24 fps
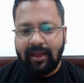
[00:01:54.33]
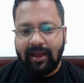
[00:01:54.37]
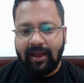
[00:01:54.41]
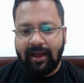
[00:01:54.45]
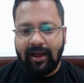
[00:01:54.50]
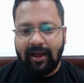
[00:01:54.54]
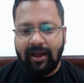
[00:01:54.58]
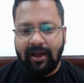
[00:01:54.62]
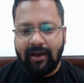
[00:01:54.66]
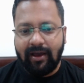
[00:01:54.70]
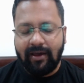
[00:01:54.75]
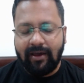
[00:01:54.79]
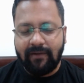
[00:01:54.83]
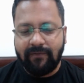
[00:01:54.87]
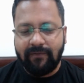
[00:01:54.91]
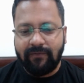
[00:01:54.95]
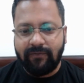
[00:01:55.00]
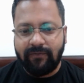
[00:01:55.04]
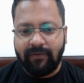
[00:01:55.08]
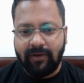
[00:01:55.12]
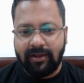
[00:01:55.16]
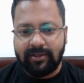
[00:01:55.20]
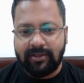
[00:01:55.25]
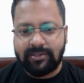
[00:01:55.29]
our
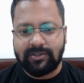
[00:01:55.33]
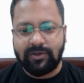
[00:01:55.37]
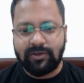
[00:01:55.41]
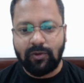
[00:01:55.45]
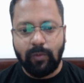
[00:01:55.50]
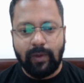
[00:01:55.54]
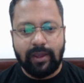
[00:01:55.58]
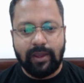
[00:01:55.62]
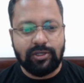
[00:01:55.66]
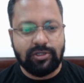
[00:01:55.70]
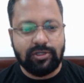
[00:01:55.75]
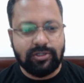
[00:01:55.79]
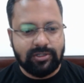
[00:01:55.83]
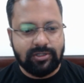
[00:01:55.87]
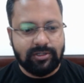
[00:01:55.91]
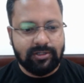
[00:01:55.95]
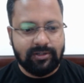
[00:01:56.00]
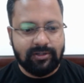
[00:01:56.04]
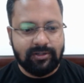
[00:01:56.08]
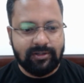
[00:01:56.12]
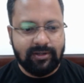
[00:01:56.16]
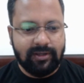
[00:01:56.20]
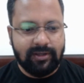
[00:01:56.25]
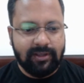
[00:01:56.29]
first
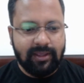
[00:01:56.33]
question.